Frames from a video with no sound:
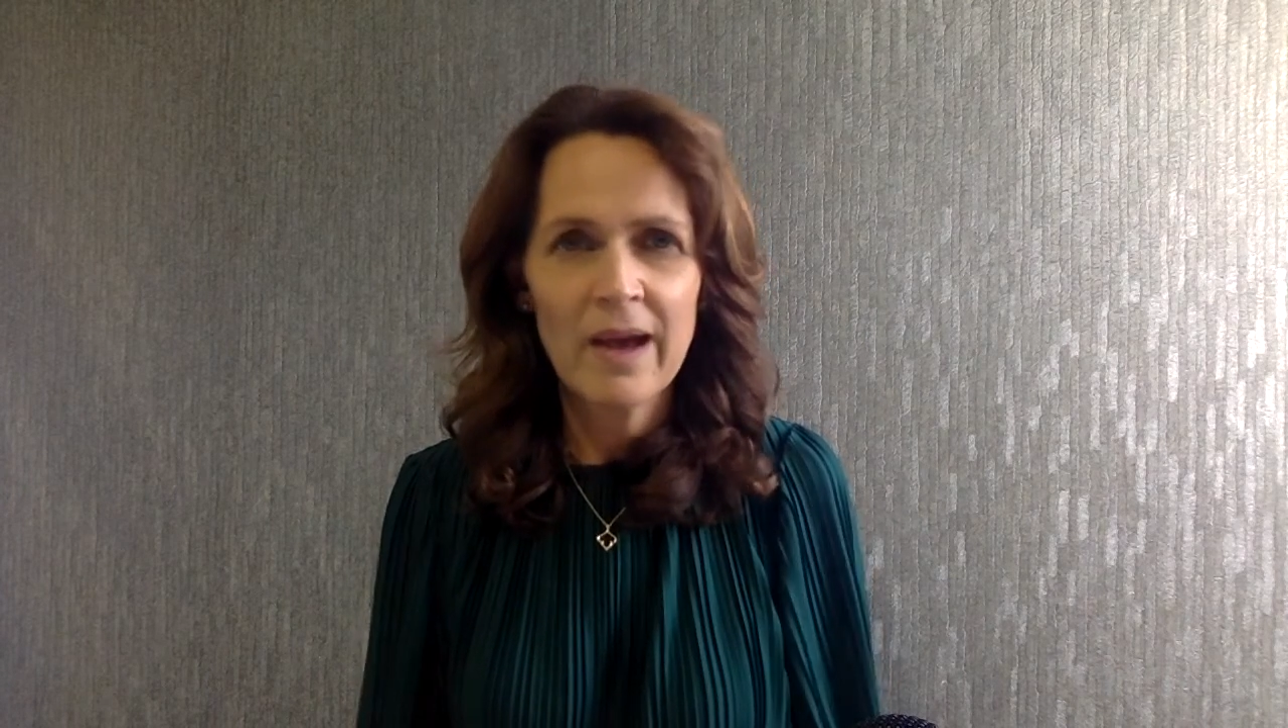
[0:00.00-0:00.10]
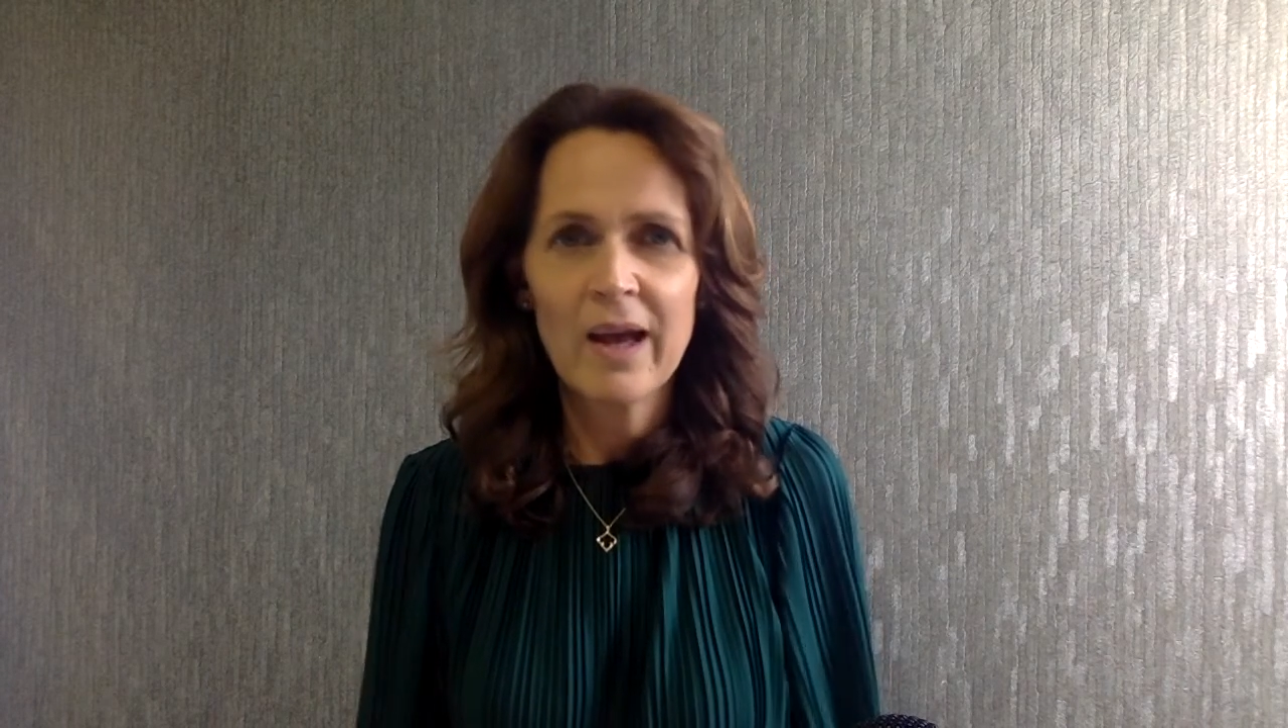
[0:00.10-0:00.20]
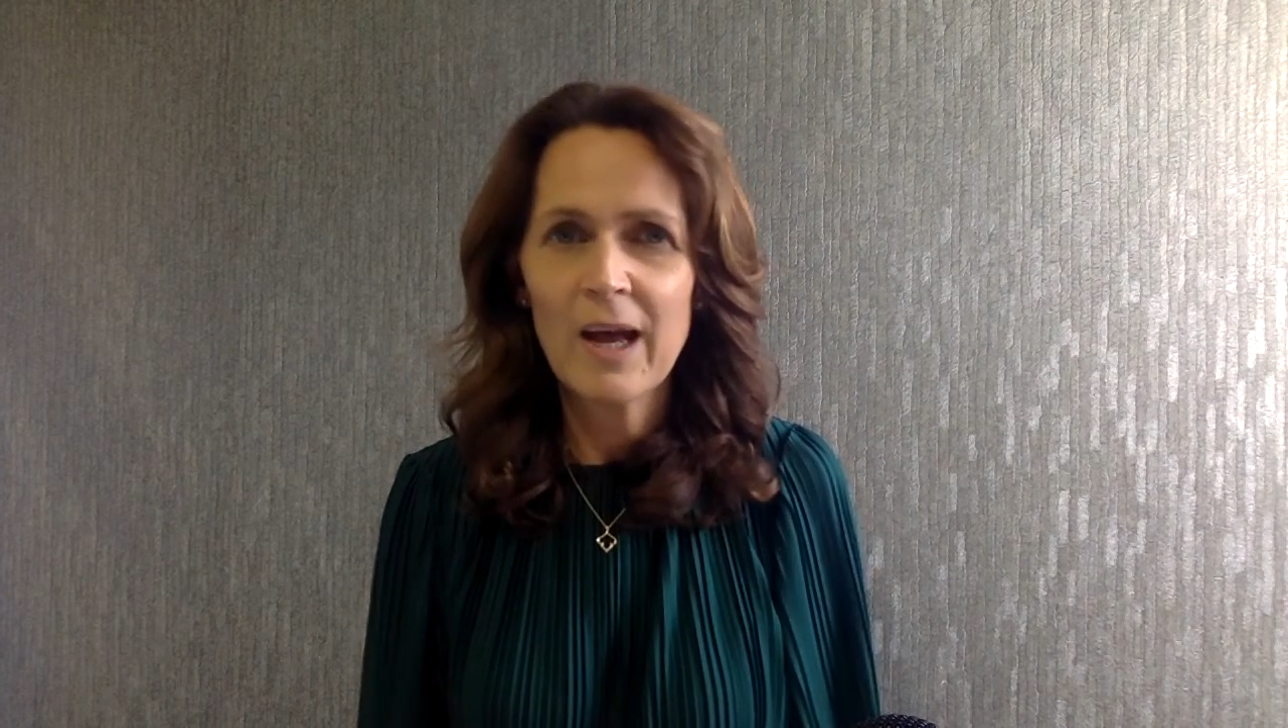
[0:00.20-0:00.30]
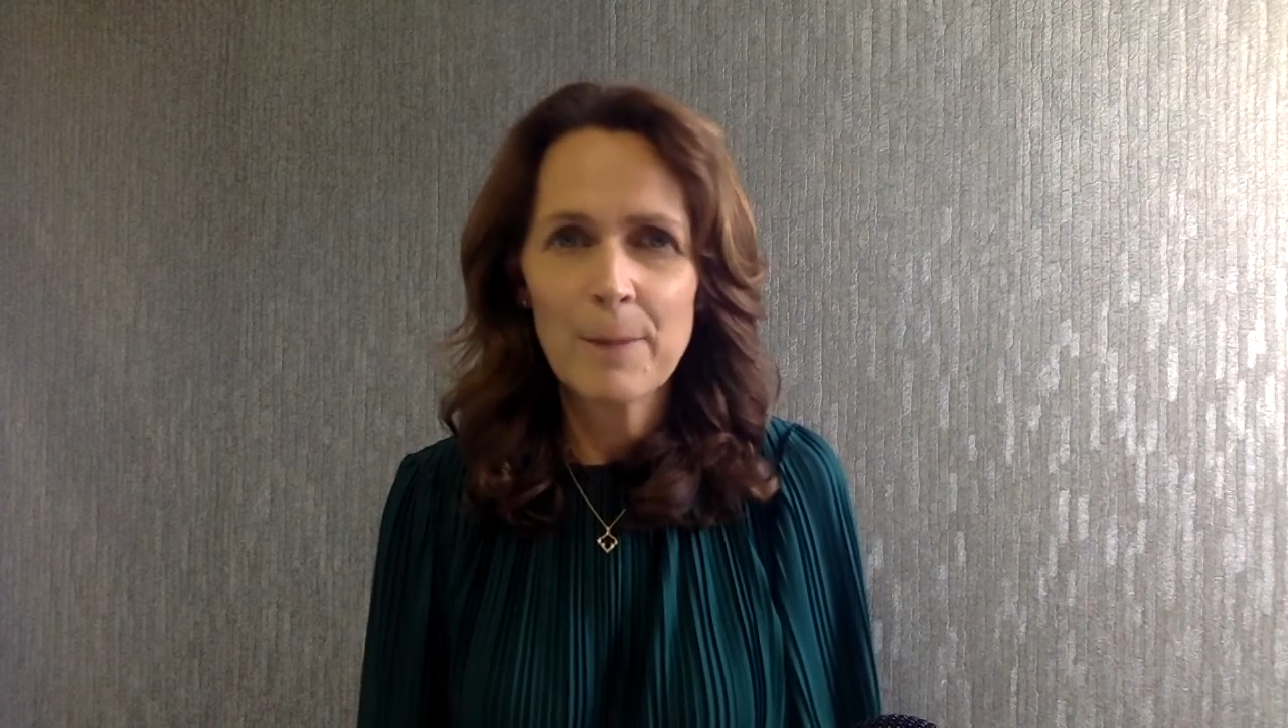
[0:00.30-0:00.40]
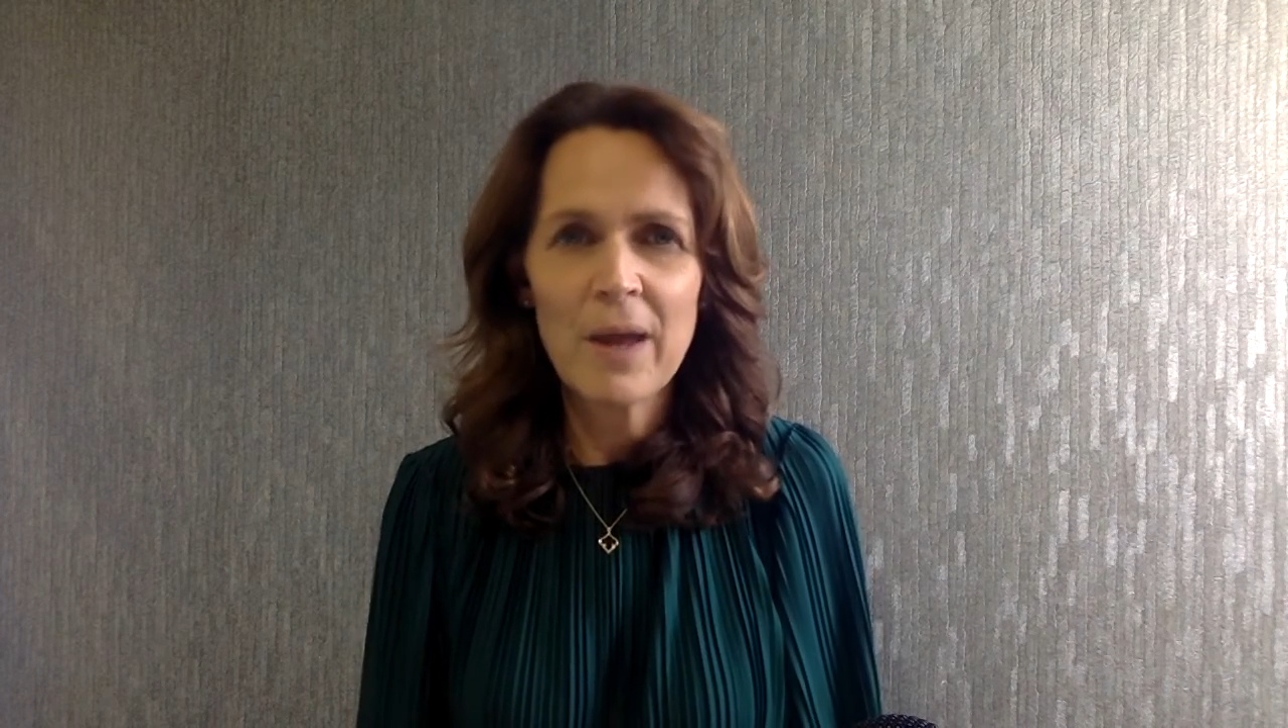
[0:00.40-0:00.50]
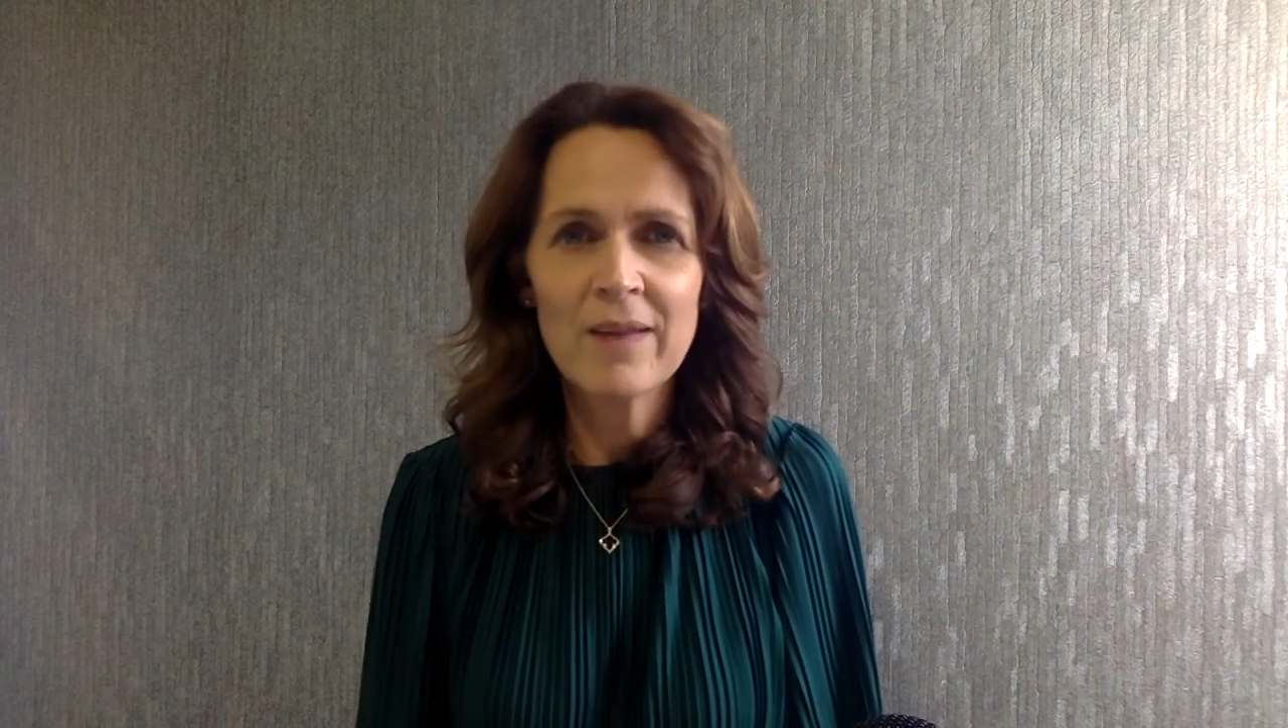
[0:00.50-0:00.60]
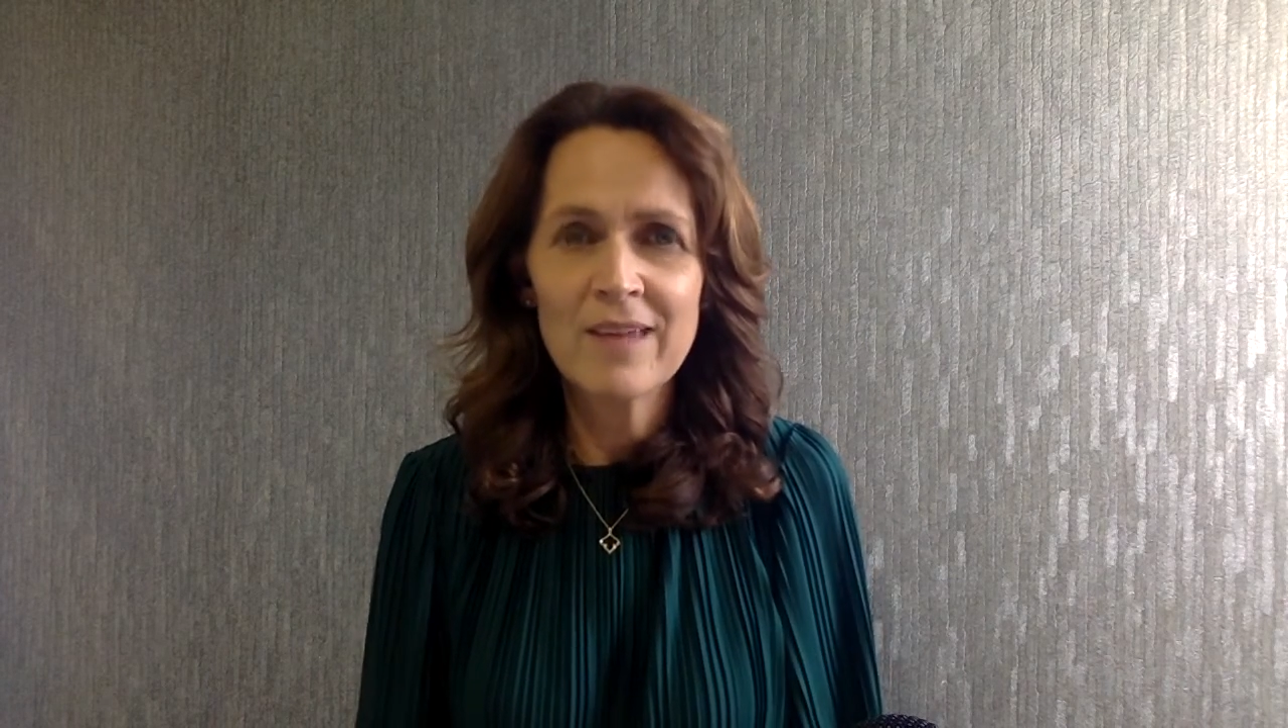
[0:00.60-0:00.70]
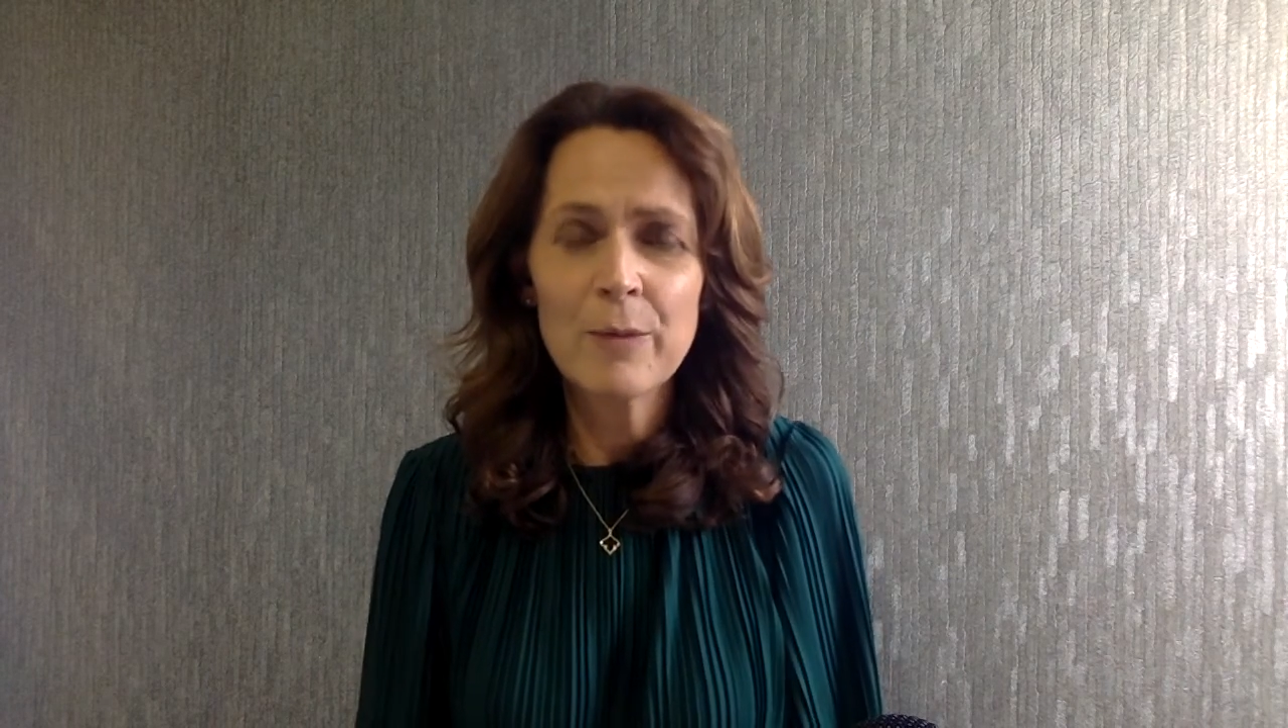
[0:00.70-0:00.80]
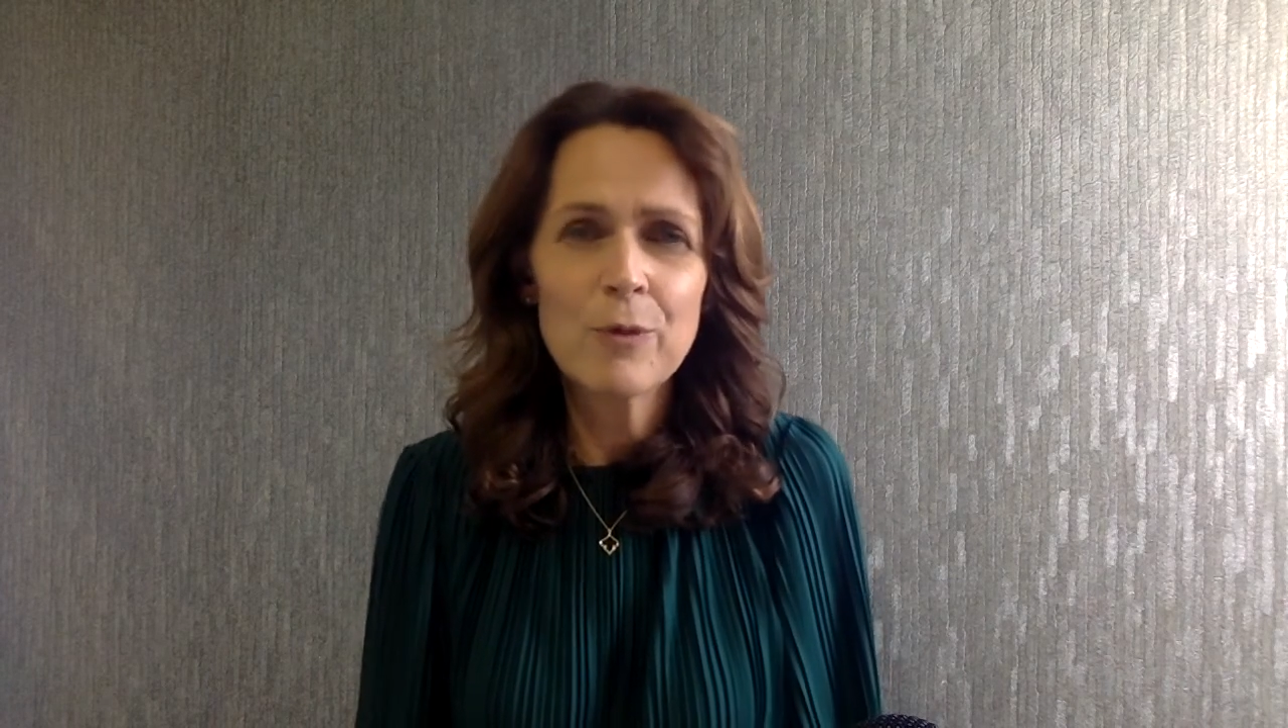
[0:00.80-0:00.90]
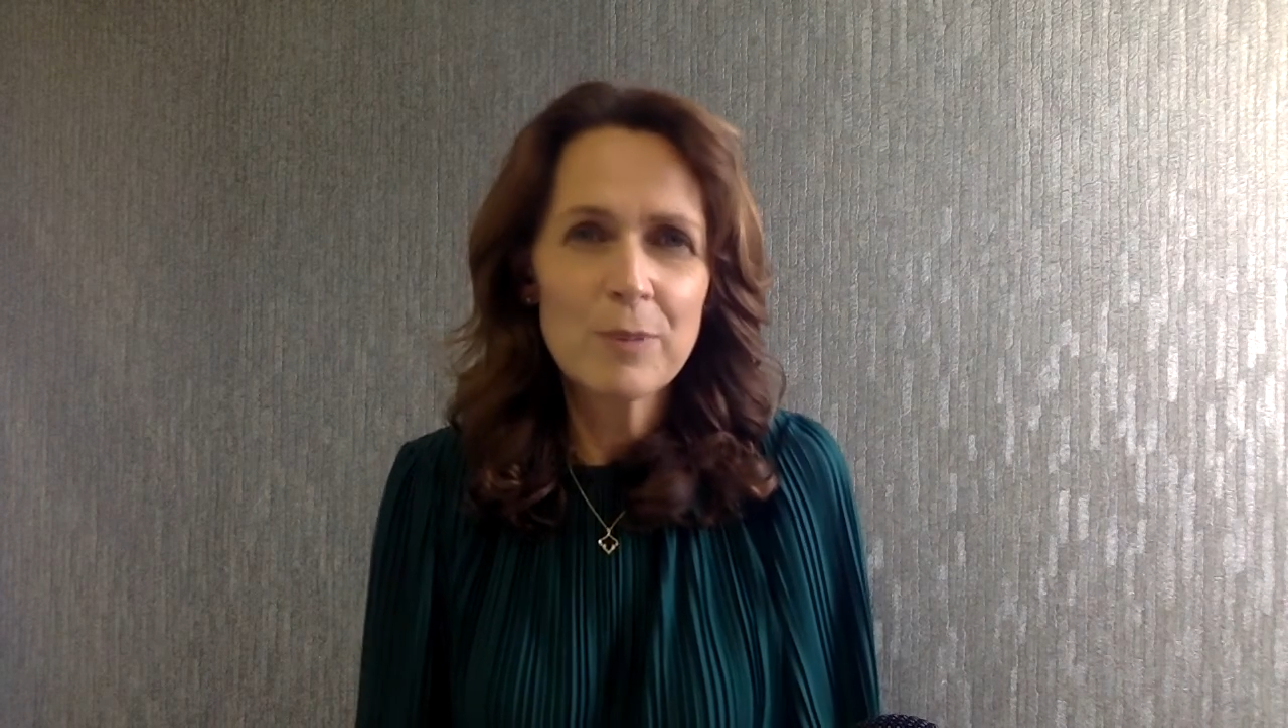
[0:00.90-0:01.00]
And they will